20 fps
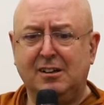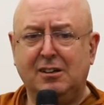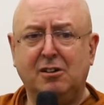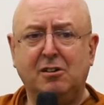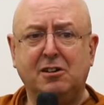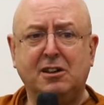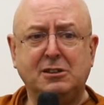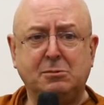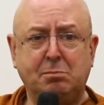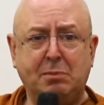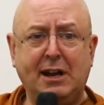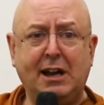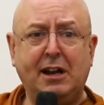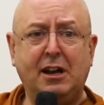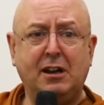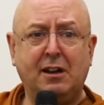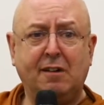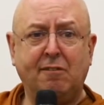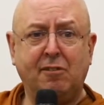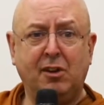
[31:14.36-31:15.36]
Look, it's bad
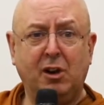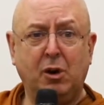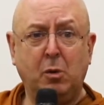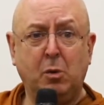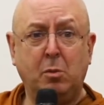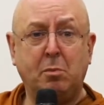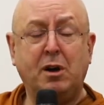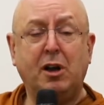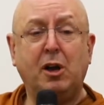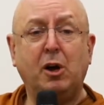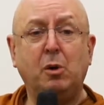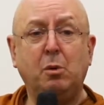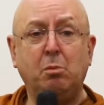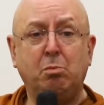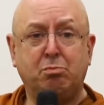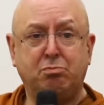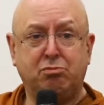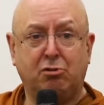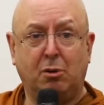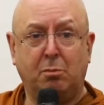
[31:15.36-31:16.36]
enough dealing with my own
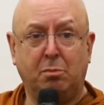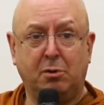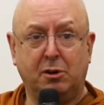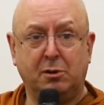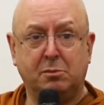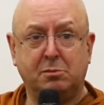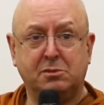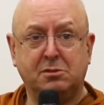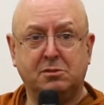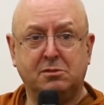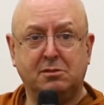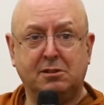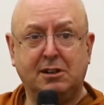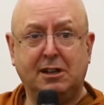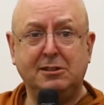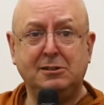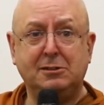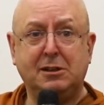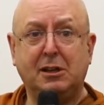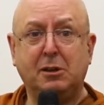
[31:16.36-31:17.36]
problems.
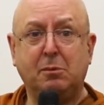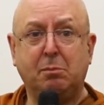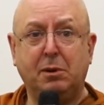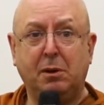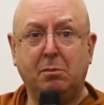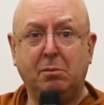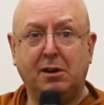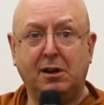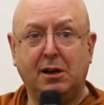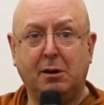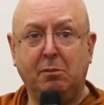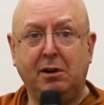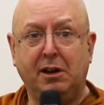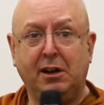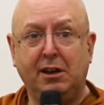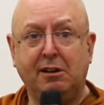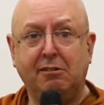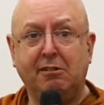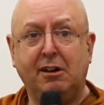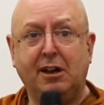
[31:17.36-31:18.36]
These other people come in
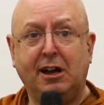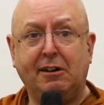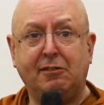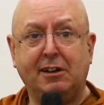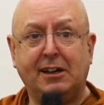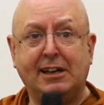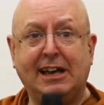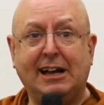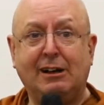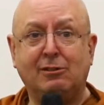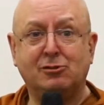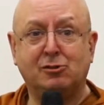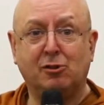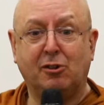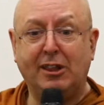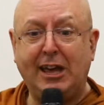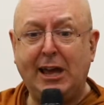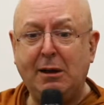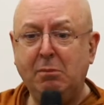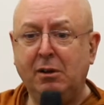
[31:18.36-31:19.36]
here and I have to
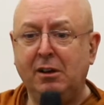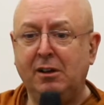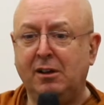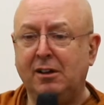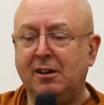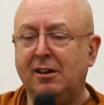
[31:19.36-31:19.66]
counsel them.